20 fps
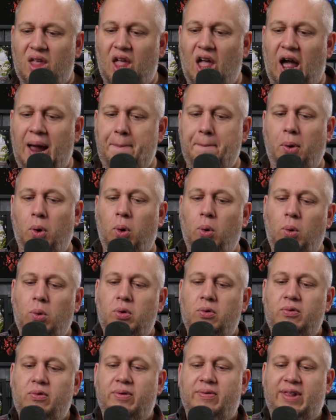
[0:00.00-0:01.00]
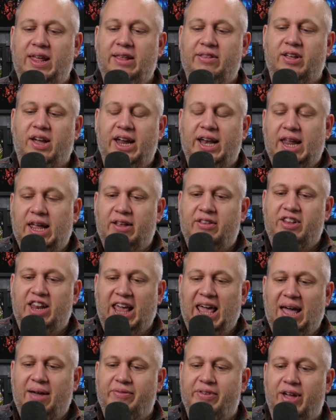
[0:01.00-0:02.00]
I pulled all of these ideas
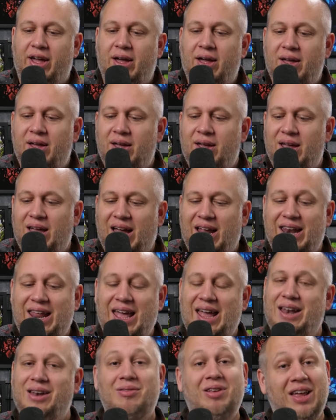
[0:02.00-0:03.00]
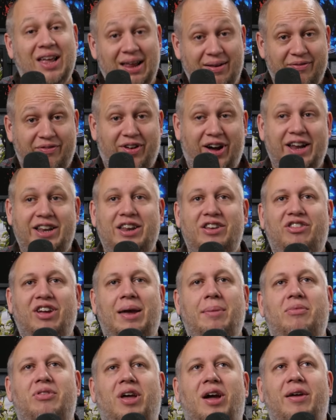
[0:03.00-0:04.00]
together and then invited
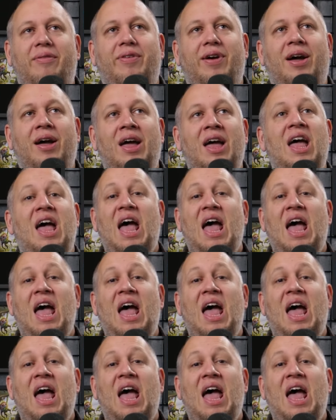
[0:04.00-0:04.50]
James over,